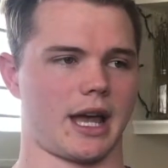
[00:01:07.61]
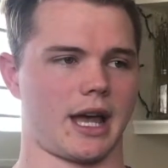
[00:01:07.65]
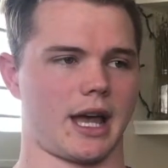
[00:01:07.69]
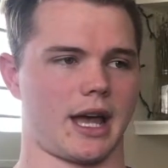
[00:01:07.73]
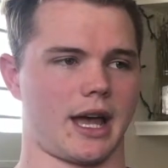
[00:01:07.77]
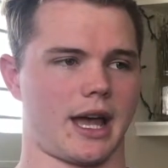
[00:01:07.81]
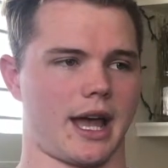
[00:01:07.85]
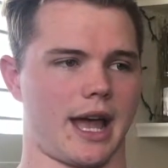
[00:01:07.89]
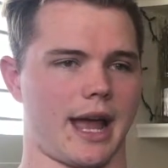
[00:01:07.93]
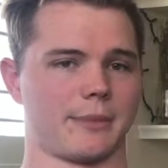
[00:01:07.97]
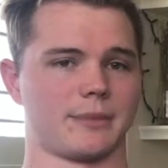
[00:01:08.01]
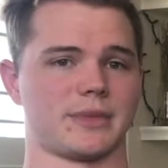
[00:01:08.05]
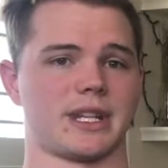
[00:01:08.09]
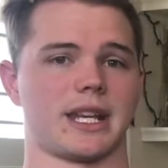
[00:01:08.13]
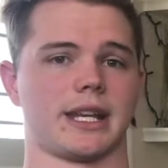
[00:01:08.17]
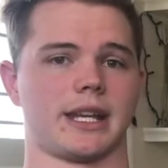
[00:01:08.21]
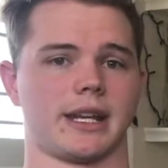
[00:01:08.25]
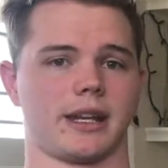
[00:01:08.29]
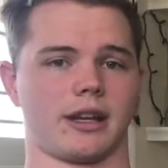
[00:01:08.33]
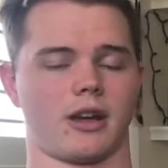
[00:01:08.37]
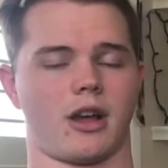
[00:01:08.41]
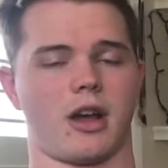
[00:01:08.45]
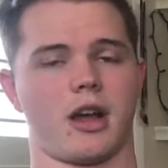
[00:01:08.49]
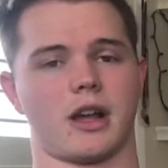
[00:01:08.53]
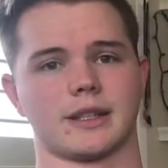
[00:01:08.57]
I'm
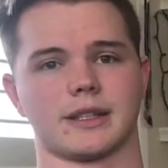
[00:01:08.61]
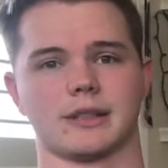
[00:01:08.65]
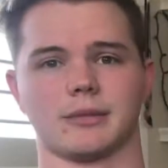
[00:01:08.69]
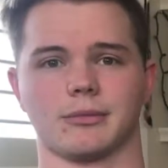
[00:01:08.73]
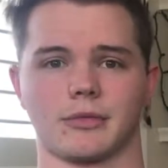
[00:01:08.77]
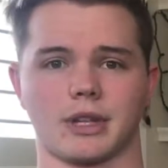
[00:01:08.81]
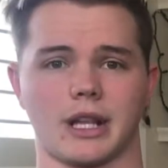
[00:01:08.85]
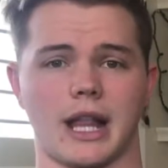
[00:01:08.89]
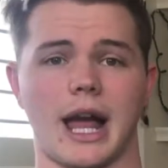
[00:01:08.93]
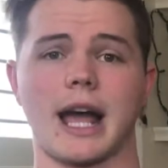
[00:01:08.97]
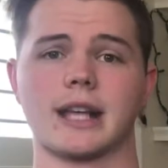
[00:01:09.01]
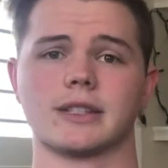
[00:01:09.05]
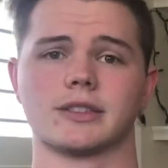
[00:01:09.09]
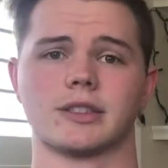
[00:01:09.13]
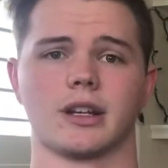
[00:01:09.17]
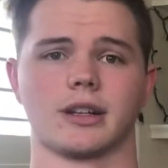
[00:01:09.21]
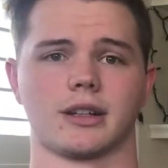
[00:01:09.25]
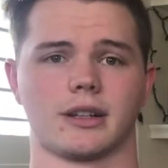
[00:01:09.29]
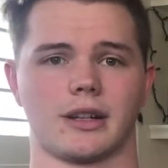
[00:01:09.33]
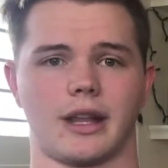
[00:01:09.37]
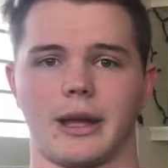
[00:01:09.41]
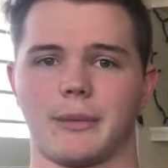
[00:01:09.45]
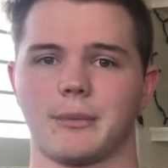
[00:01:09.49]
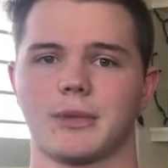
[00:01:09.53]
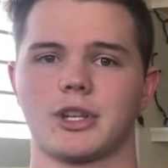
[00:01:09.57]
taking an awesome class
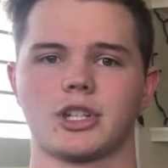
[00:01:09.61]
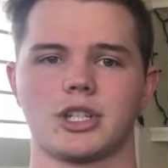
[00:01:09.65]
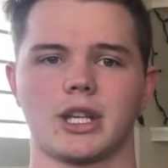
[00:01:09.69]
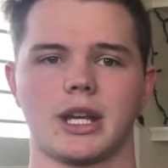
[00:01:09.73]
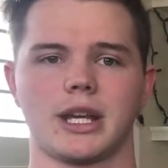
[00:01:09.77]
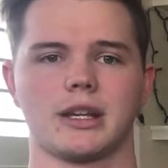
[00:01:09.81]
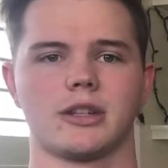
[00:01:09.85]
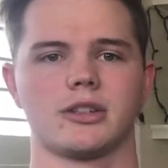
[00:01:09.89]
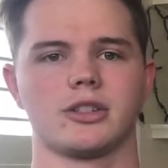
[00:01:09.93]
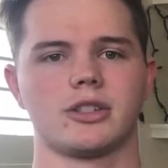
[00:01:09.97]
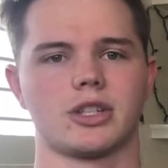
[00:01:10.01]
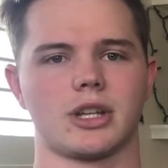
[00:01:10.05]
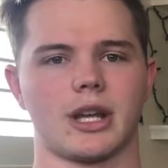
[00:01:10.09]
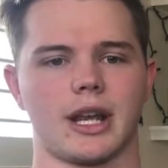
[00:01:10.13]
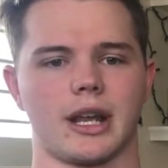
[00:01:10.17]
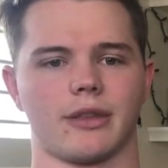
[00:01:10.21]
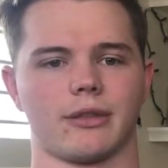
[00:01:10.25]
on climate change,